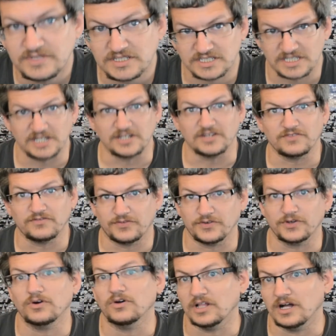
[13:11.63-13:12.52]
setting
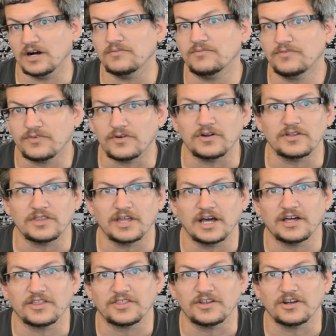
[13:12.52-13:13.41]
fuel up for the
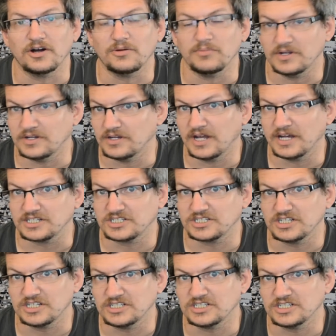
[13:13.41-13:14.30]
ethanol, but not
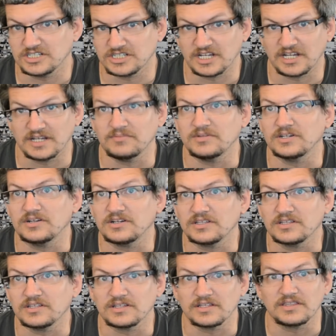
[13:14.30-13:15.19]
changing timing or
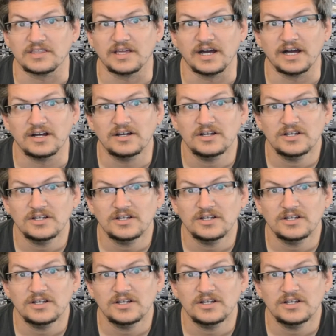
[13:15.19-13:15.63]
anything like that,